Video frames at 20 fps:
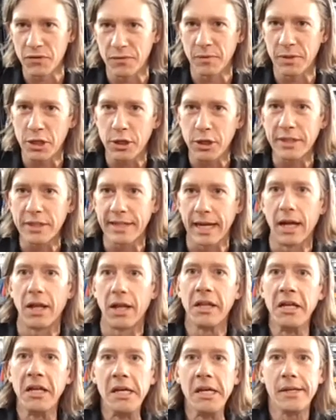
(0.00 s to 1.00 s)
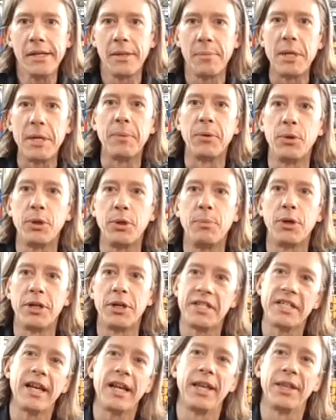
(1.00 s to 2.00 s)
you could tell the people who'd put it
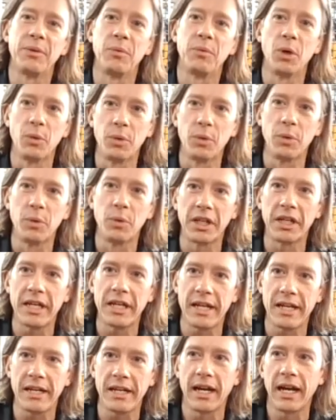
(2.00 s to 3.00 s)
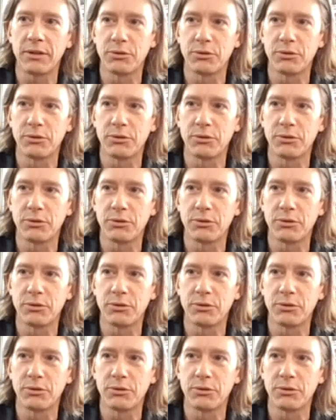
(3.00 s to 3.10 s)
together were really